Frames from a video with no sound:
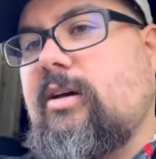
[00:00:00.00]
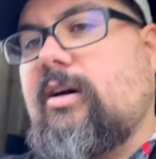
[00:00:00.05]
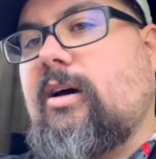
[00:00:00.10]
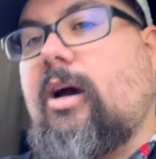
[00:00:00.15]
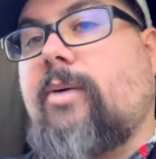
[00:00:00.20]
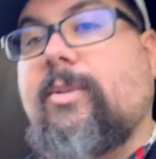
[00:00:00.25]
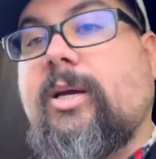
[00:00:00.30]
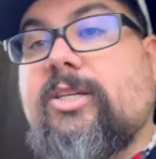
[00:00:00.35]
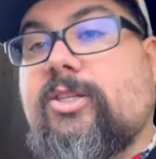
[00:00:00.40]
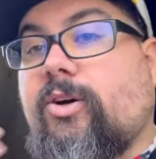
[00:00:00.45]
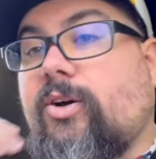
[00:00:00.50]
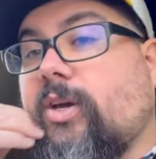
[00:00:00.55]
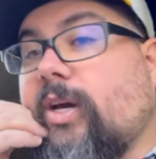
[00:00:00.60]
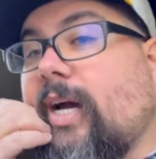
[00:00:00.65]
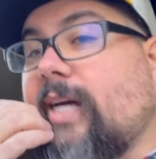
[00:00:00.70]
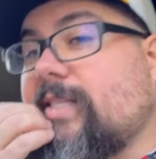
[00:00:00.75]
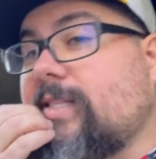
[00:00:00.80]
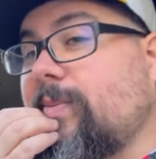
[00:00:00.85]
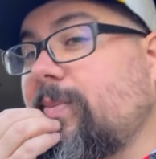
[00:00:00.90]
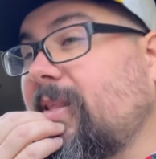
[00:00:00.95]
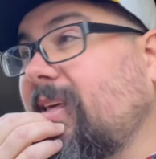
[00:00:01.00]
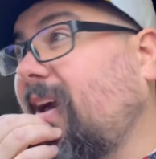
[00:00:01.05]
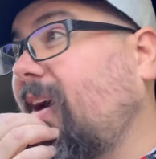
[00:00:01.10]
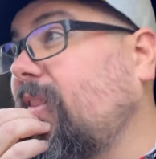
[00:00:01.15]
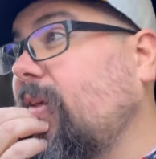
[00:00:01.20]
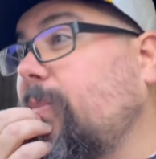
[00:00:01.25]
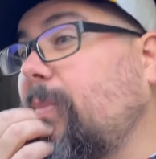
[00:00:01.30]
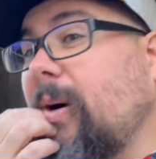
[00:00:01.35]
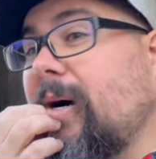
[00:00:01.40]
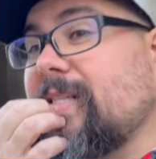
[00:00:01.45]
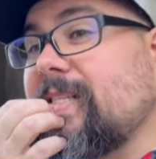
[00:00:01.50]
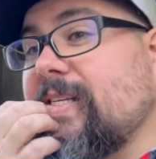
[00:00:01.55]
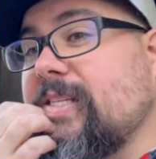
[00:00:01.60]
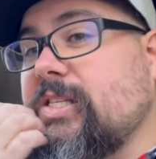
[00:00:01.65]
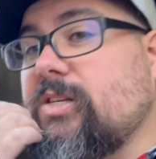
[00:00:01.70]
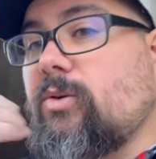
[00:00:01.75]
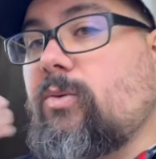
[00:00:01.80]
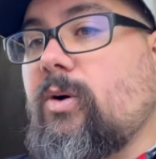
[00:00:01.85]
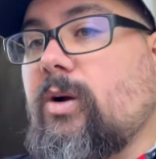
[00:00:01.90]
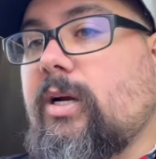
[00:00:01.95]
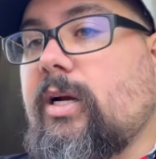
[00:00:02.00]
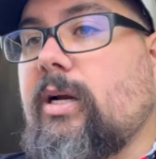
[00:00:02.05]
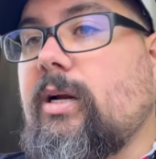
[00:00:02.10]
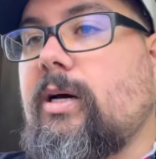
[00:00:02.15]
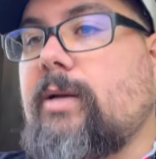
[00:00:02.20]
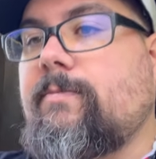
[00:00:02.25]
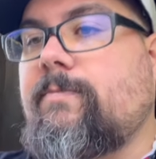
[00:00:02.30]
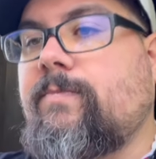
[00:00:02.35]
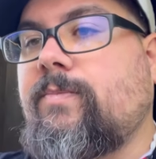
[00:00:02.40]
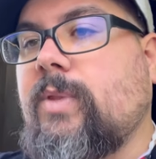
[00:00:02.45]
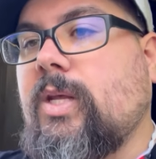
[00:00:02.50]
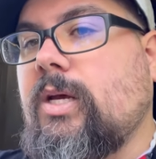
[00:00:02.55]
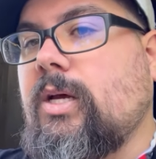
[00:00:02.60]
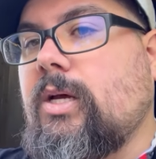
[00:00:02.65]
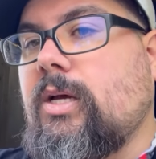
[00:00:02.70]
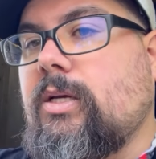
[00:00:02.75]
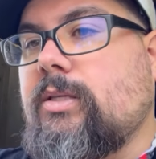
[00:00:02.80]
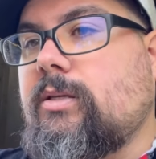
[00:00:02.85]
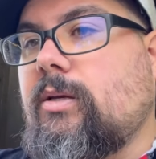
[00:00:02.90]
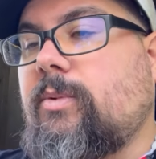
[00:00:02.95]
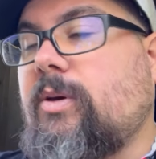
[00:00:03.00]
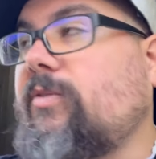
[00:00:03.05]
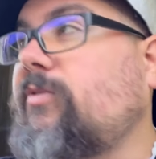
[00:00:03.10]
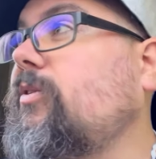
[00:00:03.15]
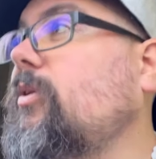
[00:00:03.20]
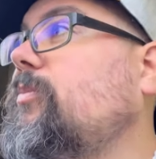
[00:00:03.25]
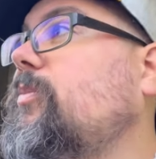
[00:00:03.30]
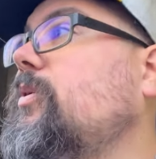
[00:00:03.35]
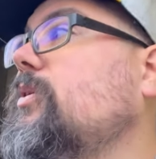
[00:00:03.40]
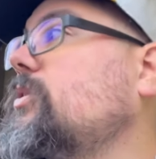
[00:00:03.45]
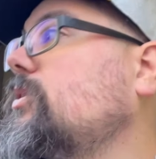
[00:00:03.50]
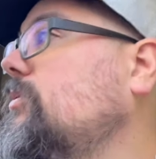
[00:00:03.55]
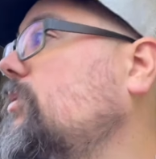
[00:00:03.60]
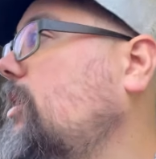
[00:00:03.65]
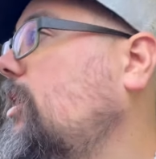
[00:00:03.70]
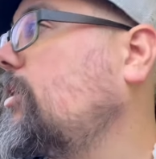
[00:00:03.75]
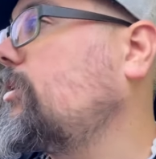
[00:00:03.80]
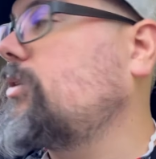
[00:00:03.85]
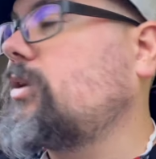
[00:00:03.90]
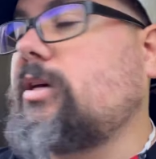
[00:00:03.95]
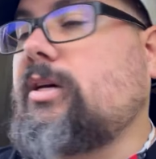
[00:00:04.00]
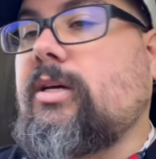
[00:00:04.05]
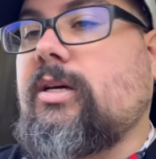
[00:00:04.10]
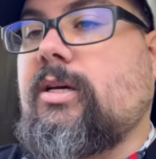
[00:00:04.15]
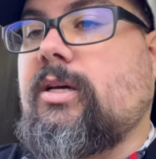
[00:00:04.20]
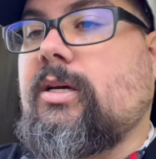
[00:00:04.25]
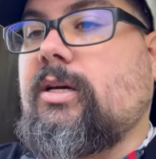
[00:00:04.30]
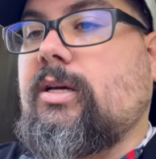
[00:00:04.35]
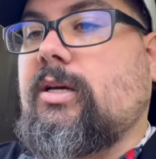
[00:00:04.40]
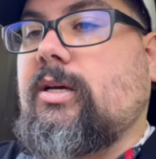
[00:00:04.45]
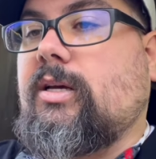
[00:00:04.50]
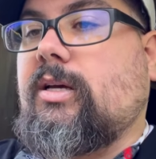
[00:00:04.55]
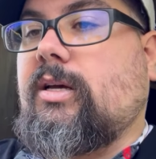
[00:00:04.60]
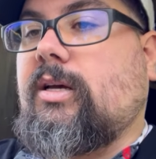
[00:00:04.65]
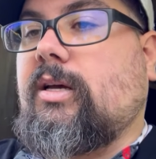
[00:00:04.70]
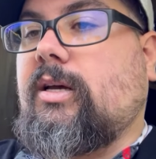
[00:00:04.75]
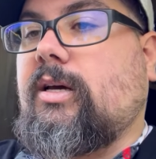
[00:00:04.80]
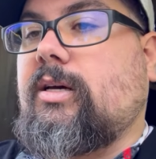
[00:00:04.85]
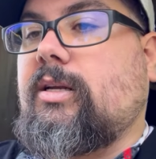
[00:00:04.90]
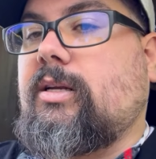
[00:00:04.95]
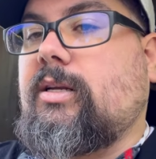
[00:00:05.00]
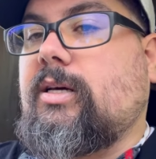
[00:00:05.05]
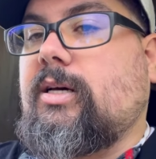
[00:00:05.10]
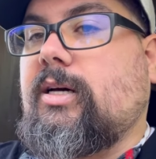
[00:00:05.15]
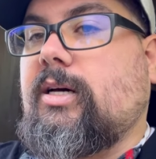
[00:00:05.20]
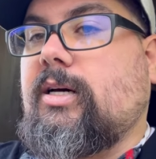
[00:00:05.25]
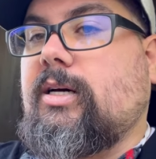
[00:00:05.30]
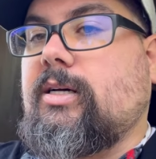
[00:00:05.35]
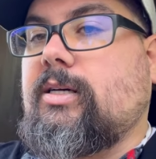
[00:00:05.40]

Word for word: I may show you guys some of the other buses they're working on. So let me flip this around and uh,